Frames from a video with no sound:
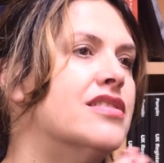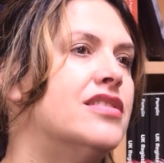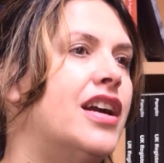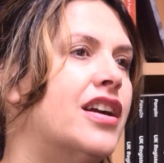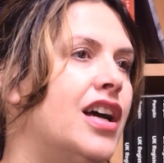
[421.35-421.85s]
As
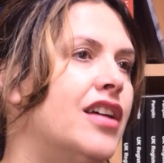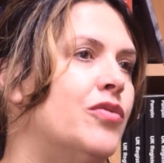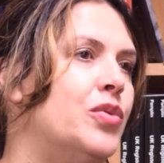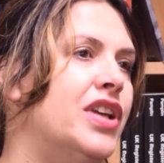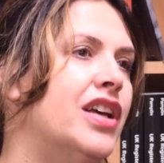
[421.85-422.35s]
an
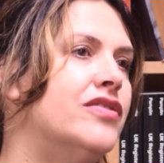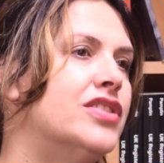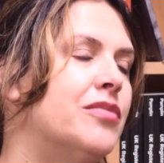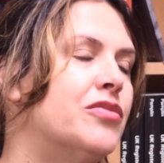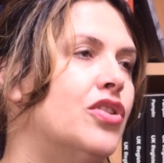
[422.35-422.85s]
archive, we have
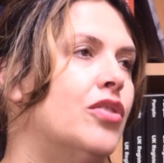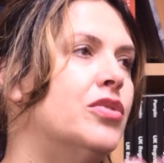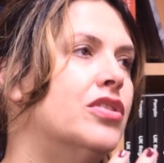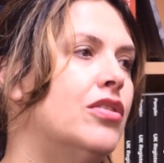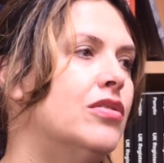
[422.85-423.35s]
some
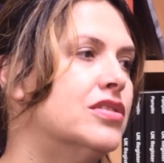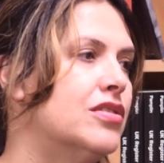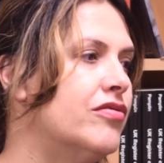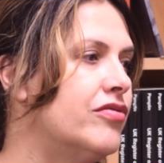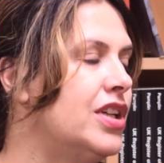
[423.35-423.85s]
common
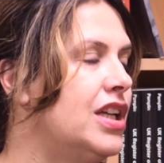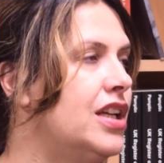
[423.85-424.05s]
goals of